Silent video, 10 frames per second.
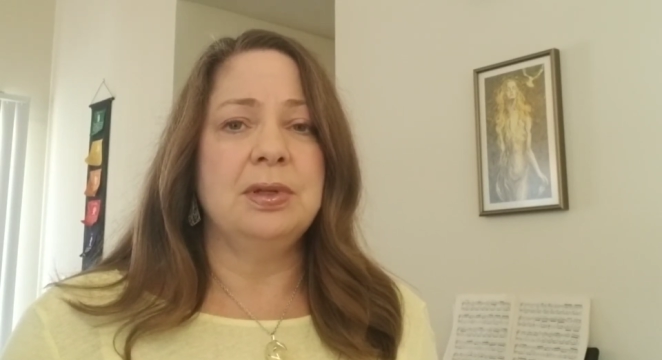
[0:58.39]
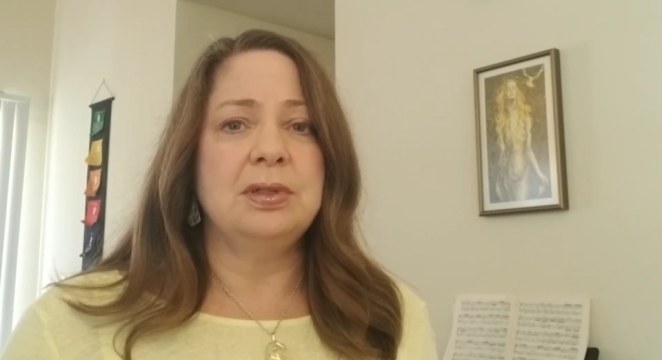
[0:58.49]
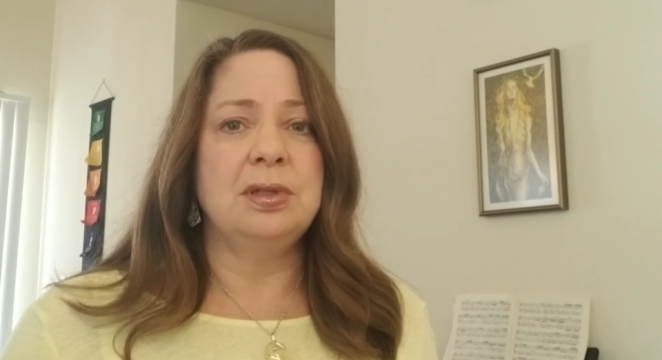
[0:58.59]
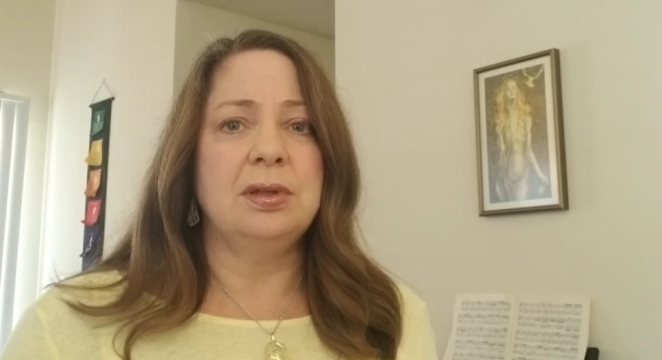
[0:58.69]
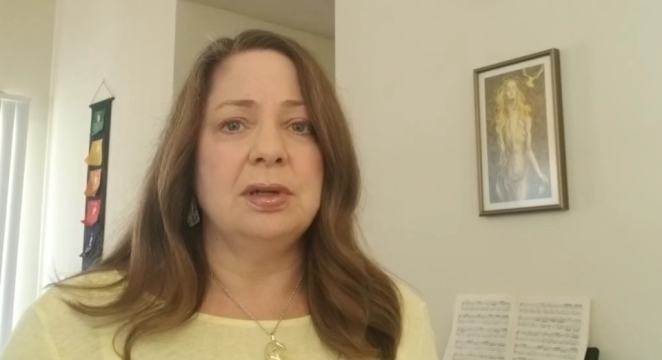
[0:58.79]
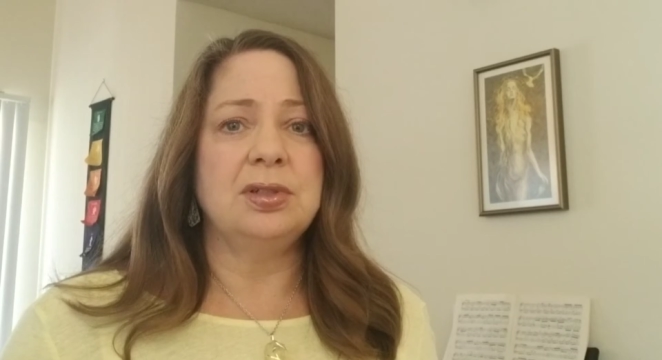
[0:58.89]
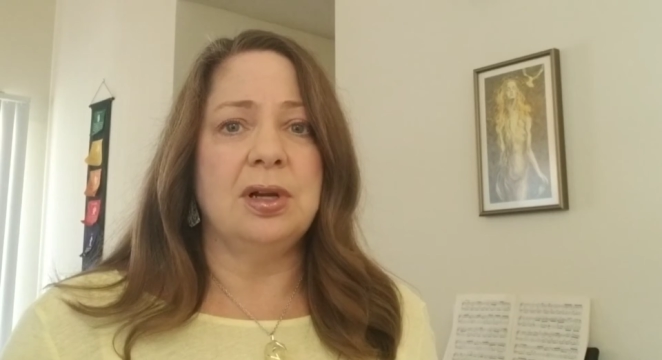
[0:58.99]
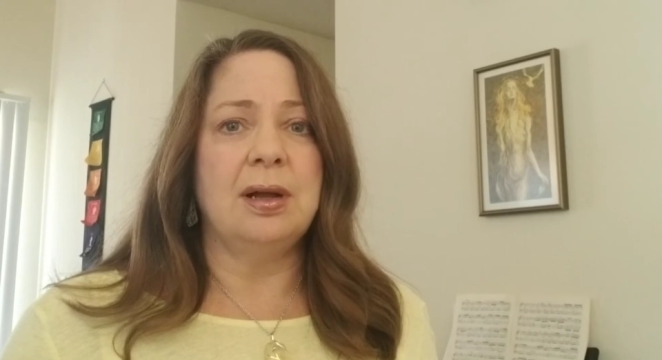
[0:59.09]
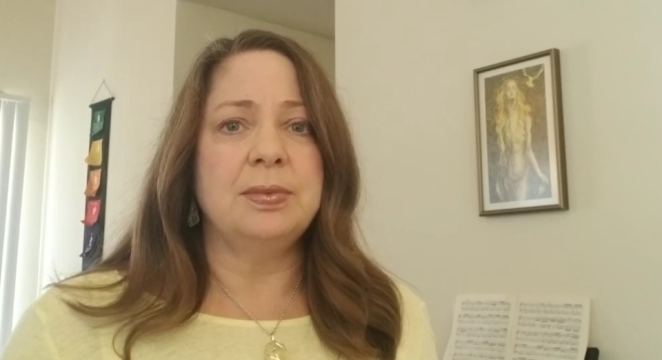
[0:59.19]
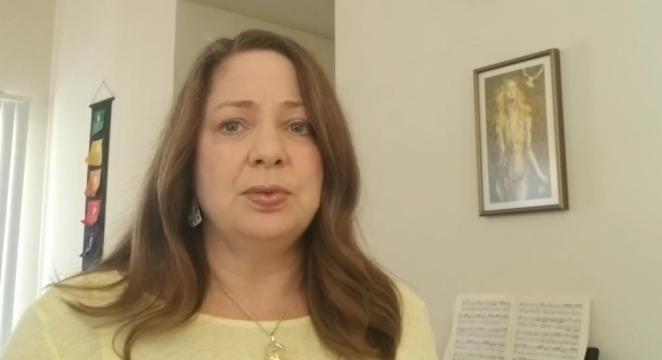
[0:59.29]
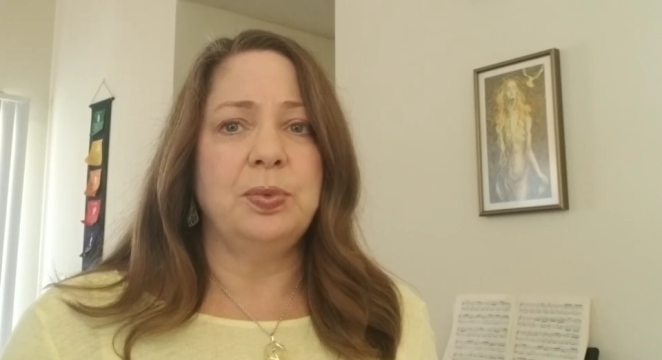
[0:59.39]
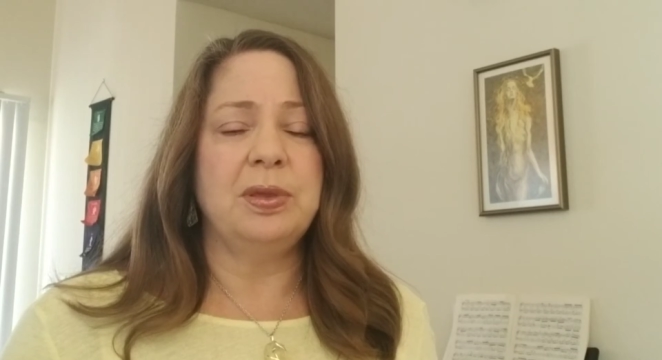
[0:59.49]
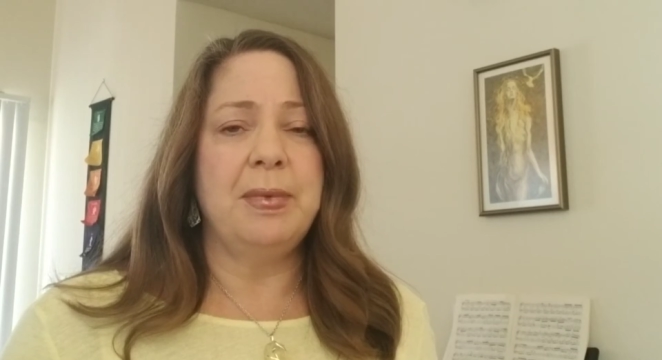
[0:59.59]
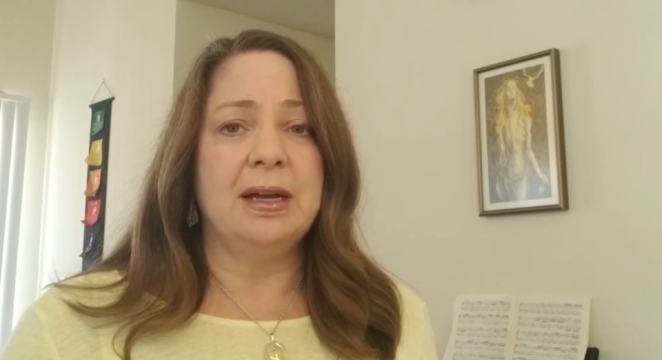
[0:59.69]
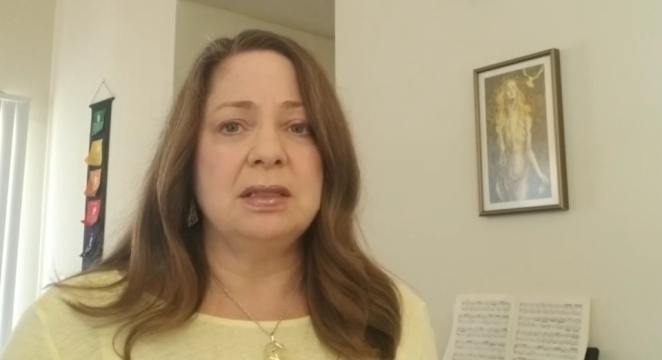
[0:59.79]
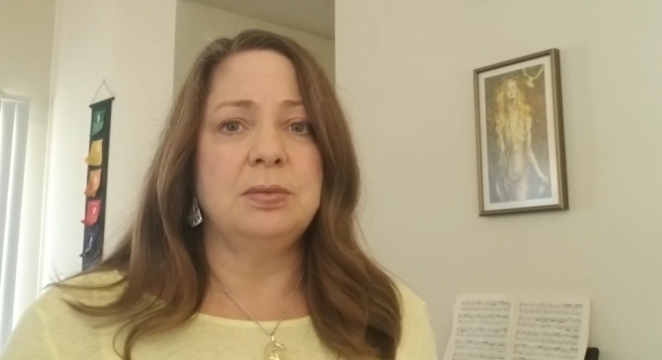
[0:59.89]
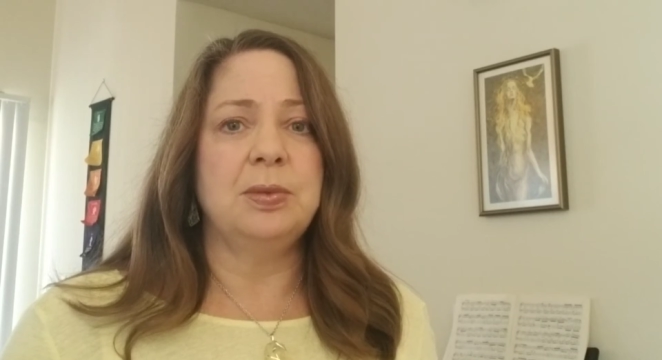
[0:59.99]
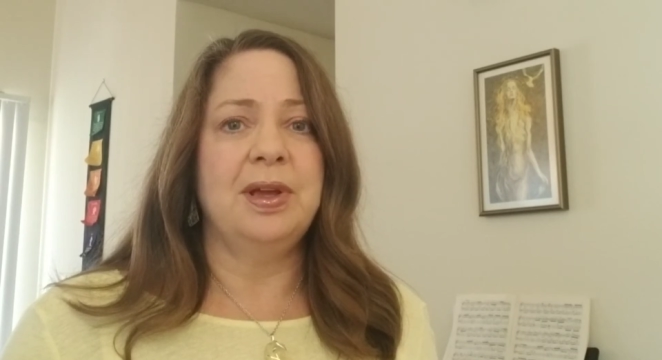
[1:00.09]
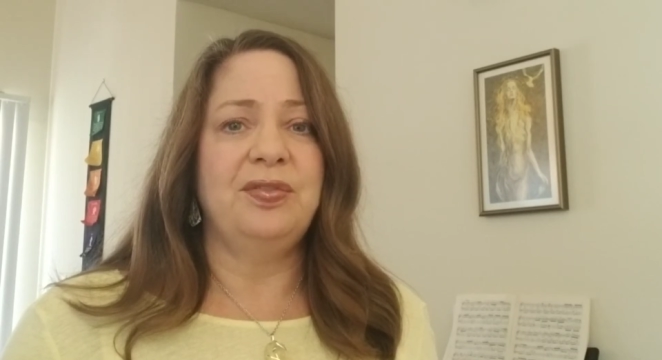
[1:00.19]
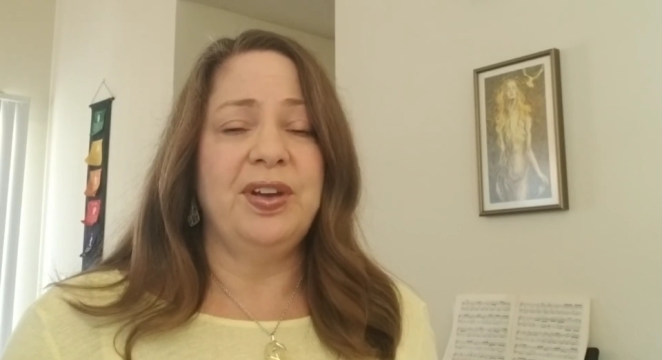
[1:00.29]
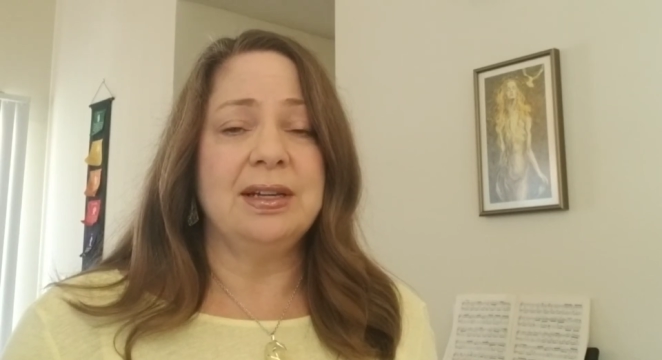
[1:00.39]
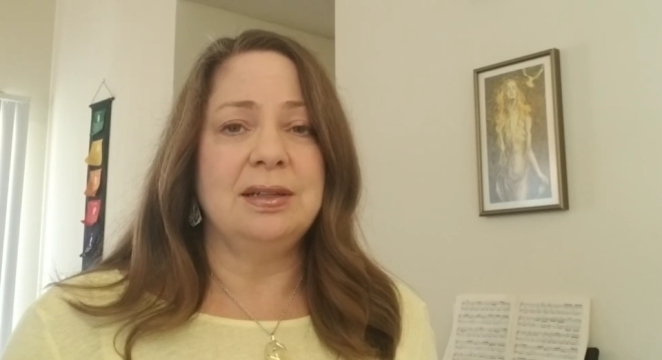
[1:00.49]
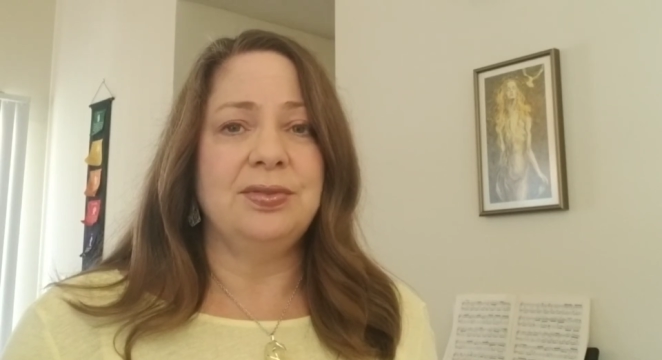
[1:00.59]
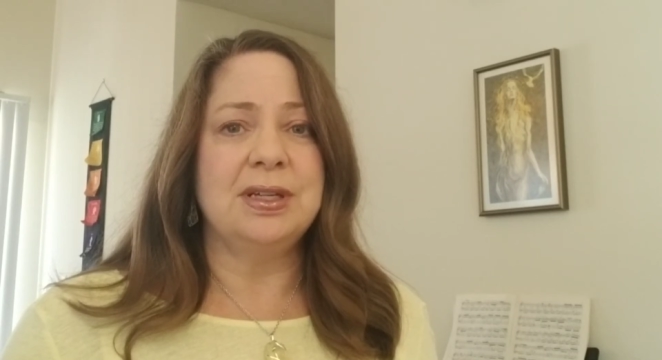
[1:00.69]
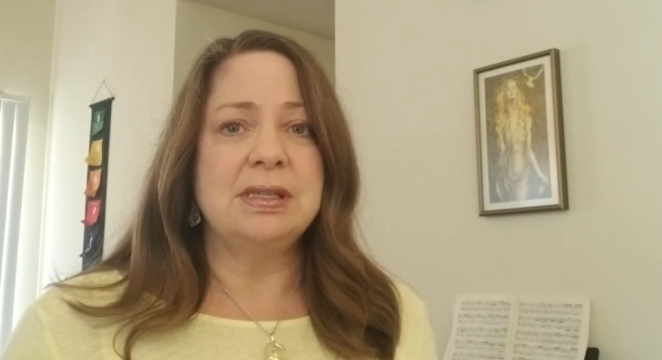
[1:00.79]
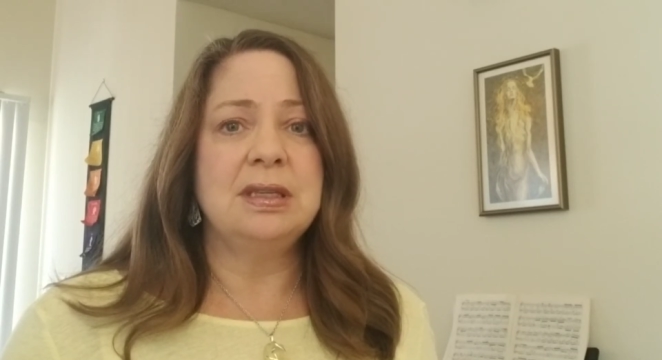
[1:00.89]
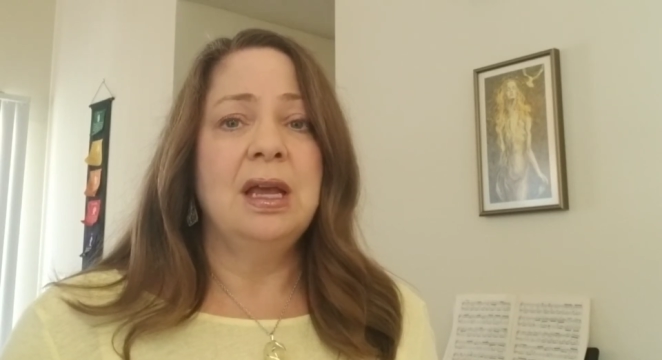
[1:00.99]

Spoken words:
to do their jobs with maximum effectiveness